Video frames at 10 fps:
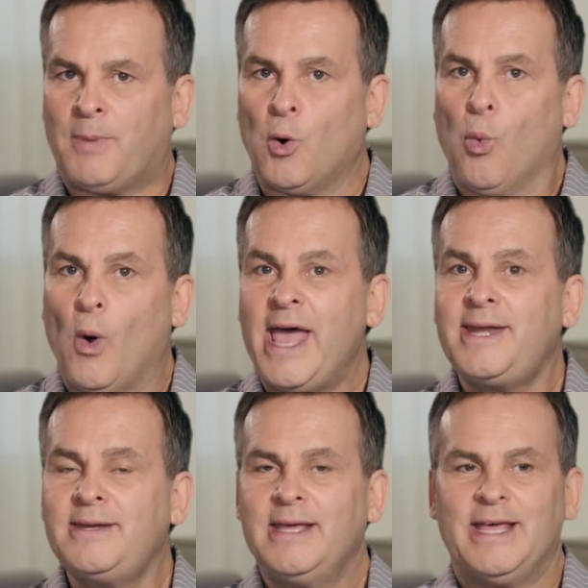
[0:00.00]
But
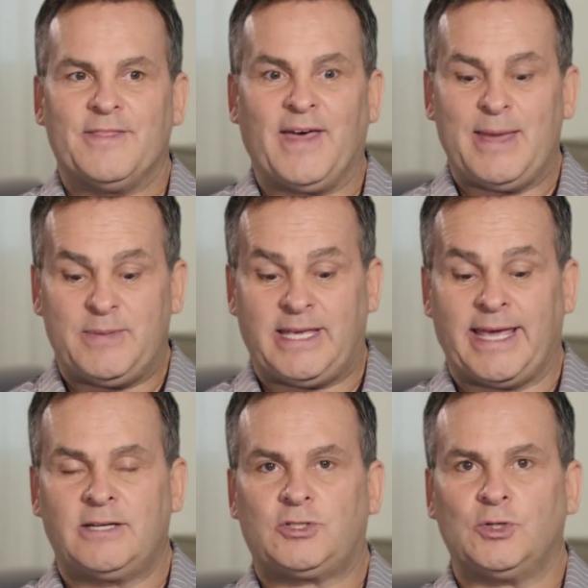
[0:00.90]
when they
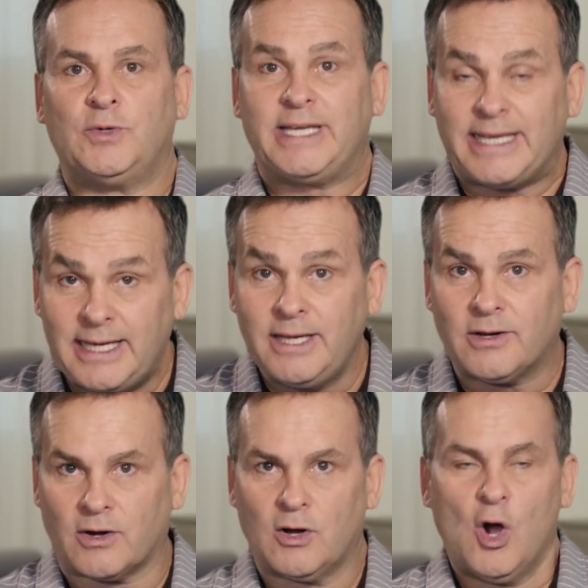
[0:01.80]
begin to
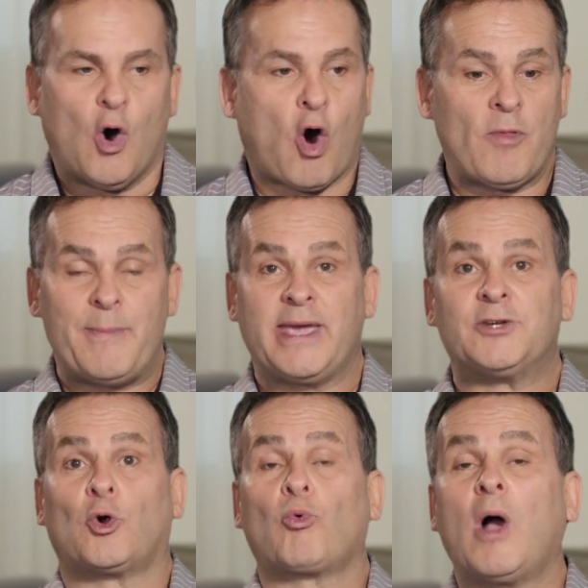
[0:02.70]
hear or they
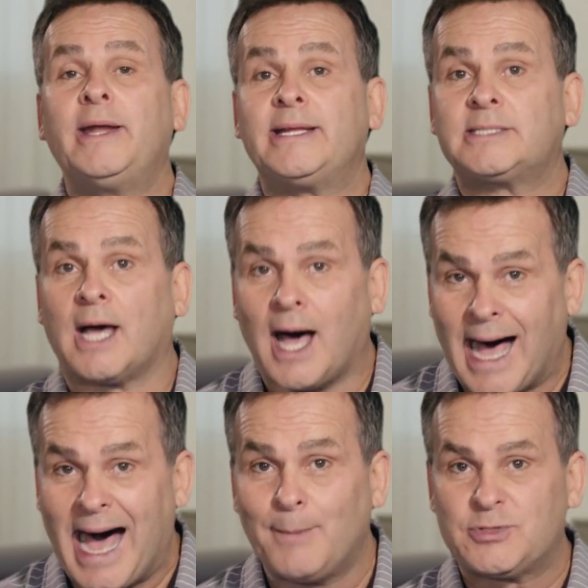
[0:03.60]
begin to run into
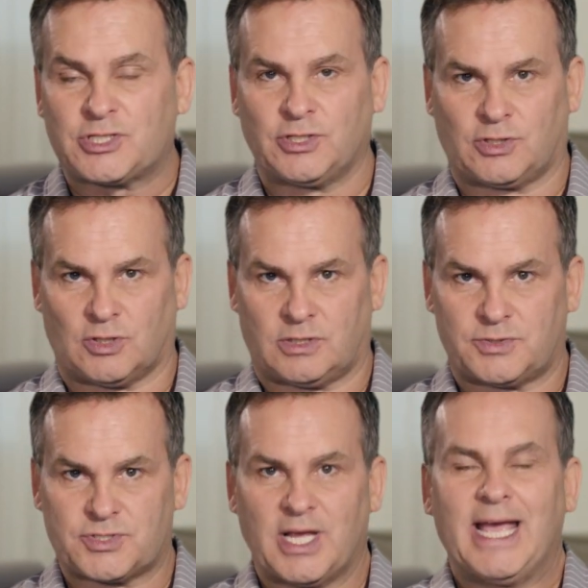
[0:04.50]

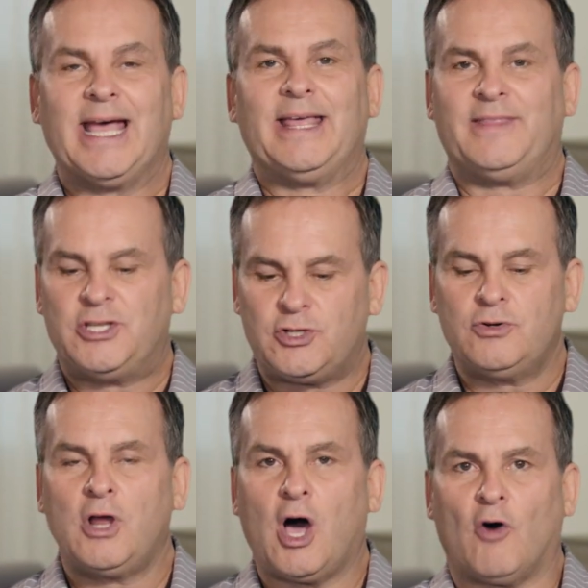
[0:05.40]
obstacles, did you
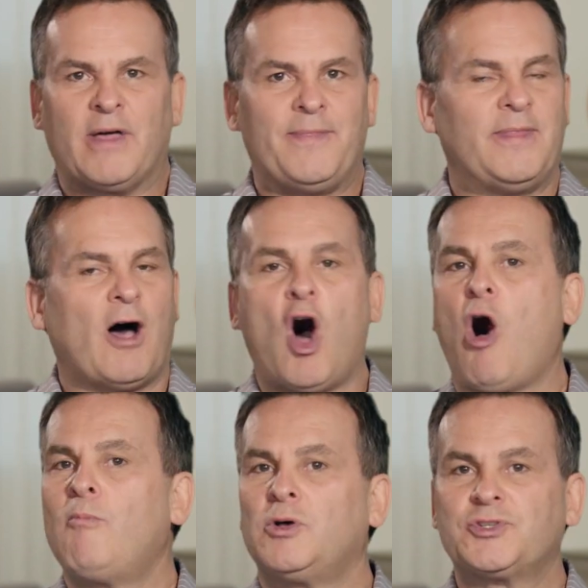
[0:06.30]
know that
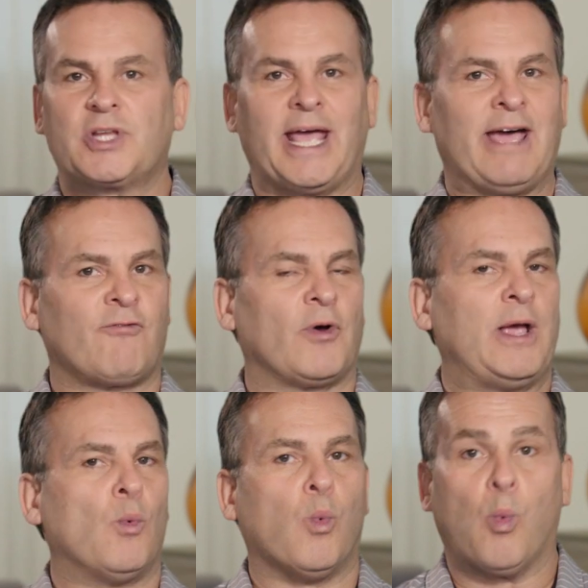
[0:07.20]
almost every
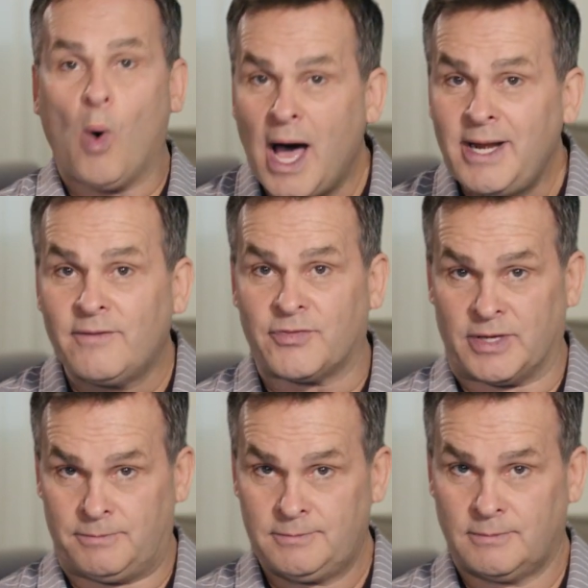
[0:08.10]
one of
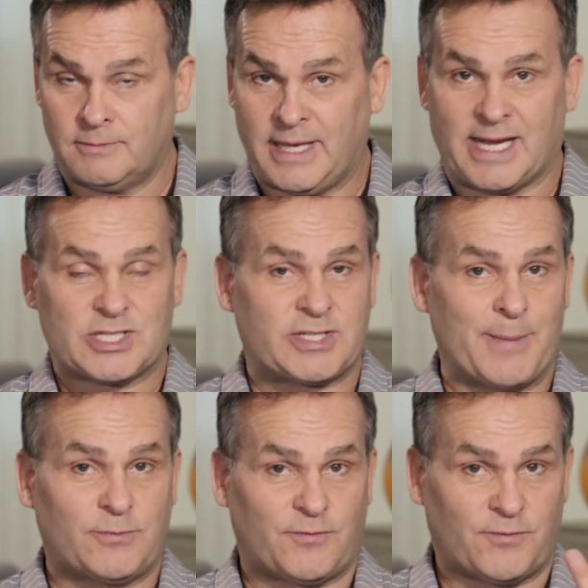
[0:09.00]
them,
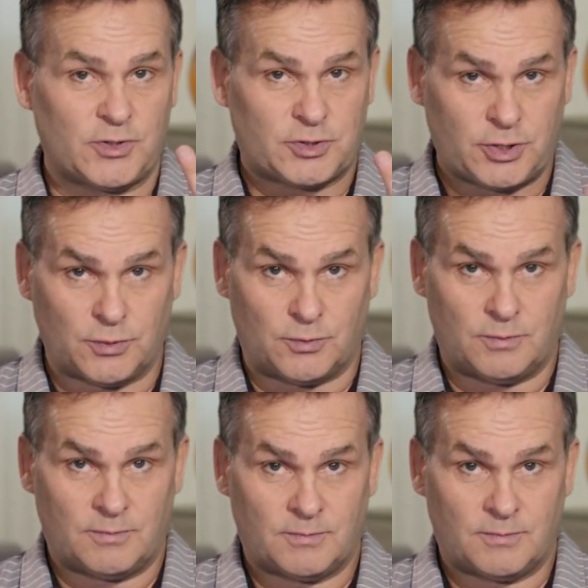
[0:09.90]
except for 2,